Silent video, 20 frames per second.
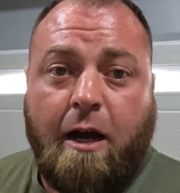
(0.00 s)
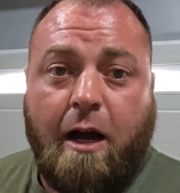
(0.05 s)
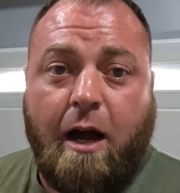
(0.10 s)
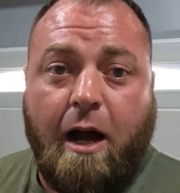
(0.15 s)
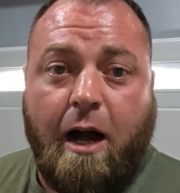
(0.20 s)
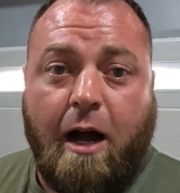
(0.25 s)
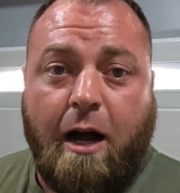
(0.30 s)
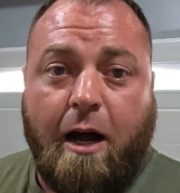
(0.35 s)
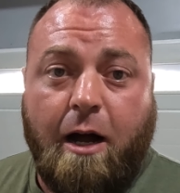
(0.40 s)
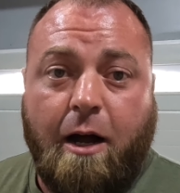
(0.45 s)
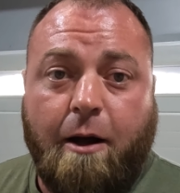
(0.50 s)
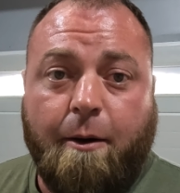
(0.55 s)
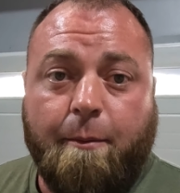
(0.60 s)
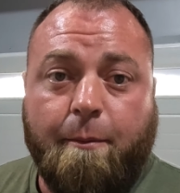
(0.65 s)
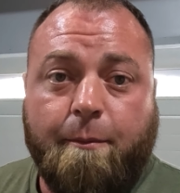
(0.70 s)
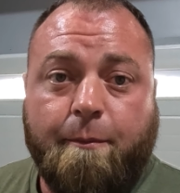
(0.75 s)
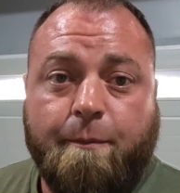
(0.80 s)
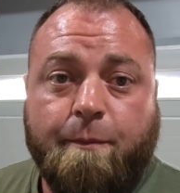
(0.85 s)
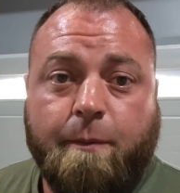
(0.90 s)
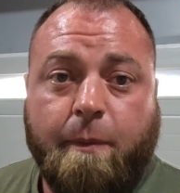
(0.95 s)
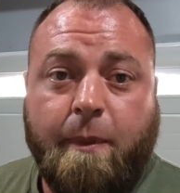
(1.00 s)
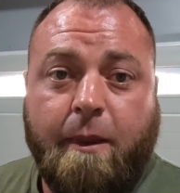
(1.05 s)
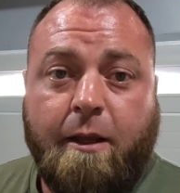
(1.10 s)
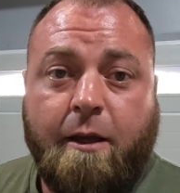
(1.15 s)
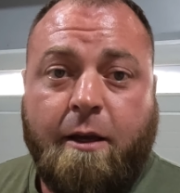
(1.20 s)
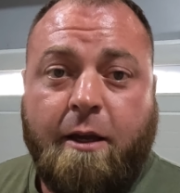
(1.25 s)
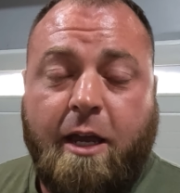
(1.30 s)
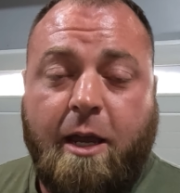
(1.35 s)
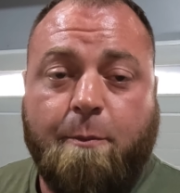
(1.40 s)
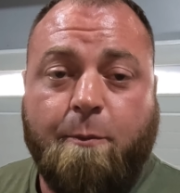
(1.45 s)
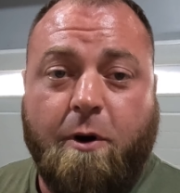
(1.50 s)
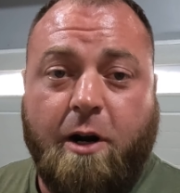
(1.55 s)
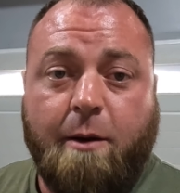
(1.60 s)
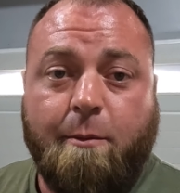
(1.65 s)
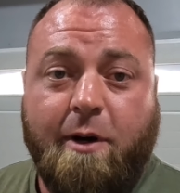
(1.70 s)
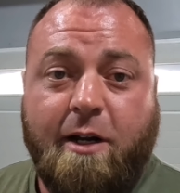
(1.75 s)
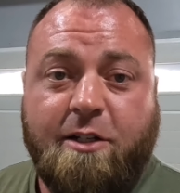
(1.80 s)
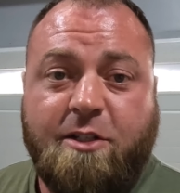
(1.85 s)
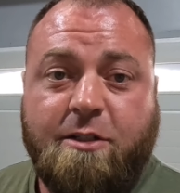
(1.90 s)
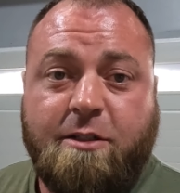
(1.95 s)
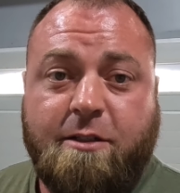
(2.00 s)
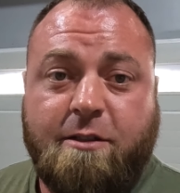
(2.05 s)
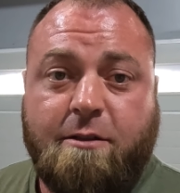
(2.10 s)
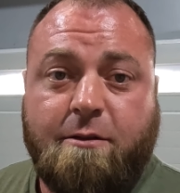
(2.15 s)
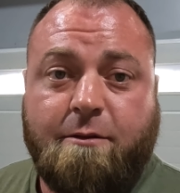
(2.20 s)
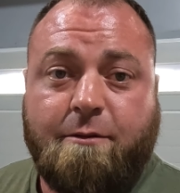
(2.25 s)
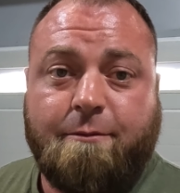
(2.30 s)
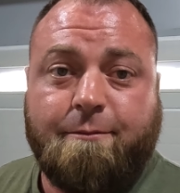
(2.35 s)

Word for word: Um, he pretty much,